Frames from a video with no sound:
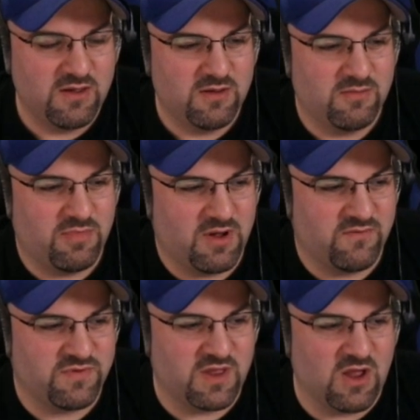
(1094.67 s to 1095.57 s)
but
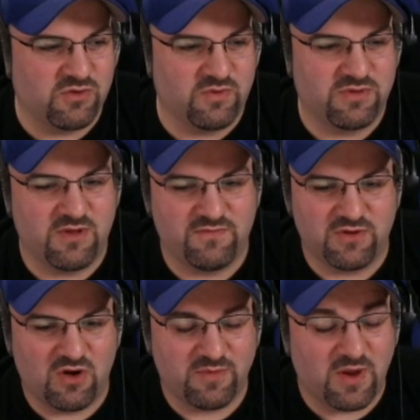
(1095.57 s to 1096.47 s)
everything else was stuff they talked
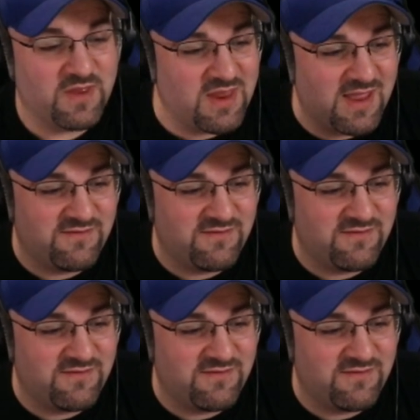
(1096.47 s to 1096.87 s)
about. Then they even